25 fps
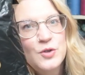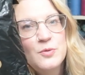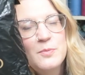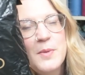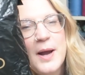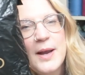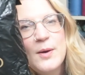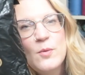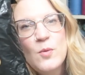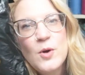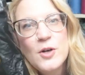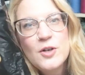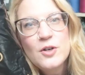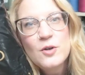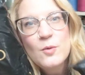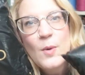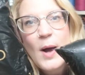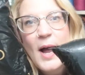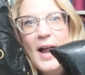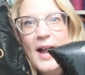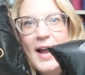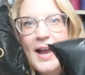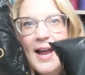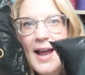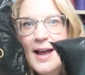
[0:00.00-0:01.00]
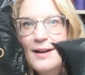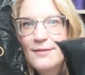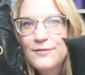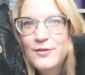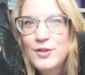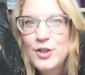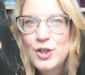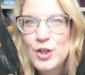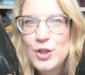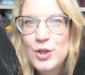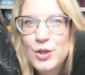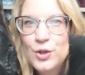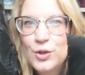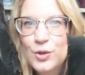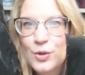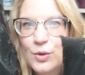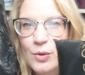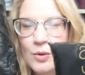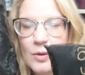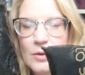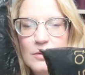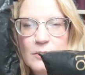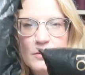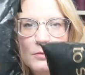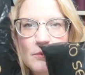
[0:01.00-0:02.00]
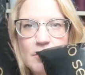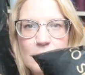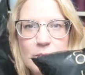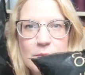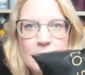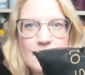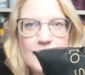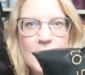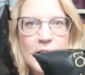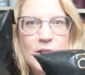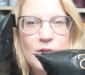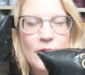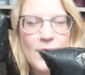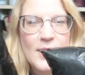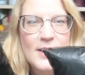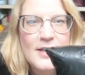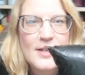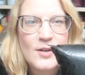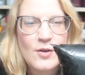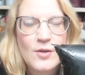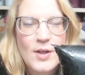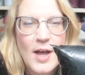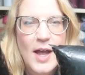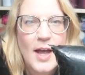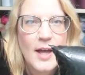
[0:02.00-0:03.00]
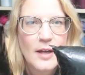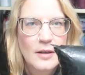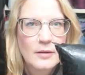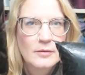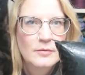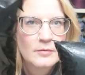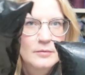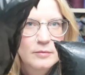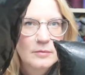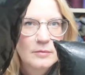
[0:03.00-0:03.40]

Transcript: you might wonder why I have two. Can you guys hear that?